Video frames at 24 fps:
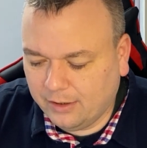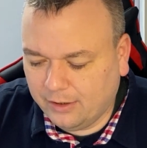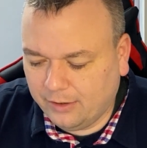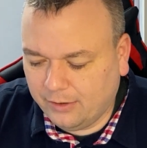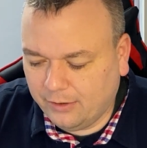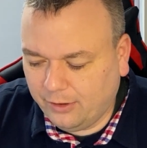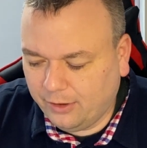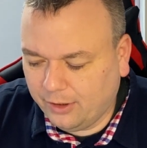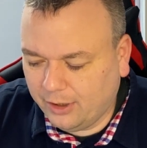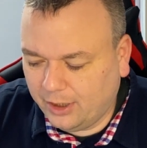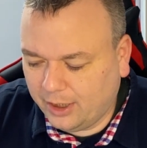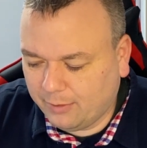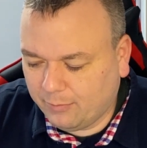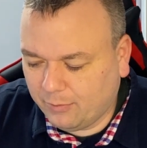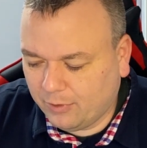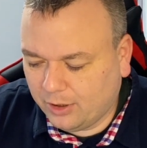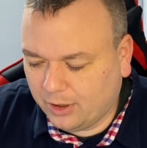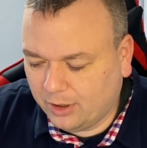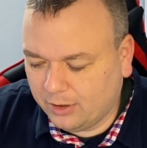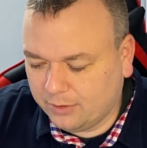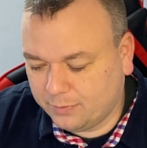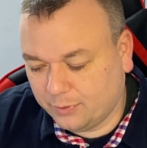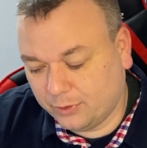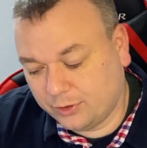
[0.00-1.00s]
the earlier
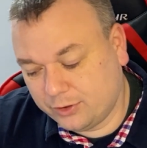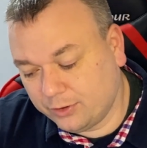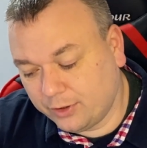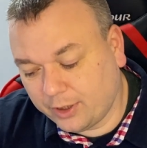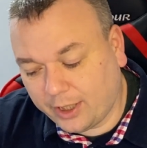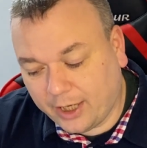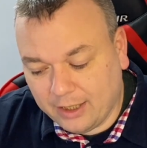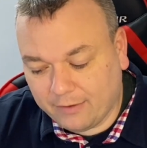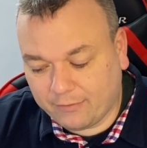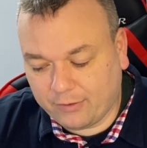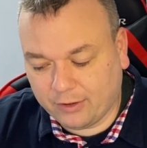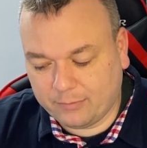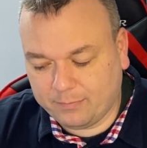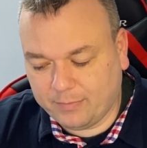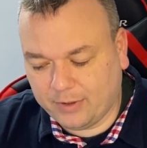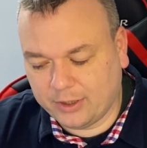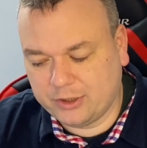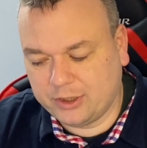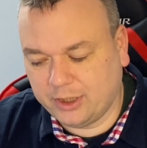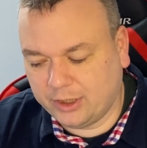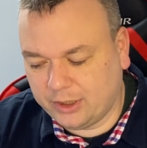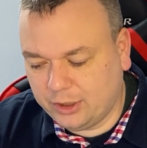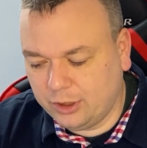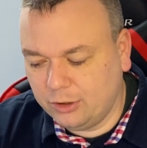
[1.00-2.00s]
one. So again, I've
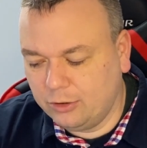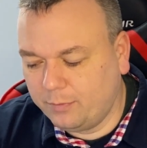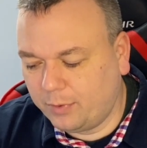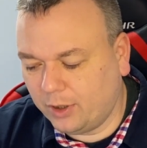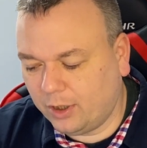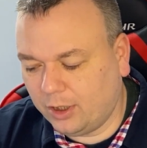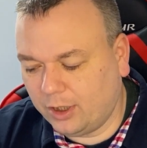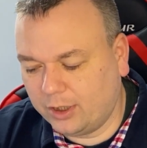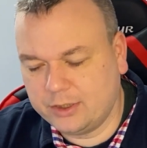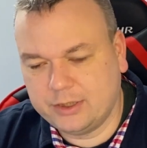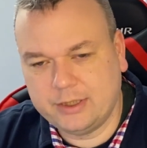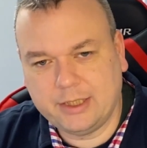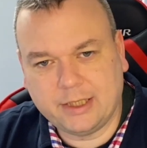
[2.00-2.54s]
managed to get 2 blocks,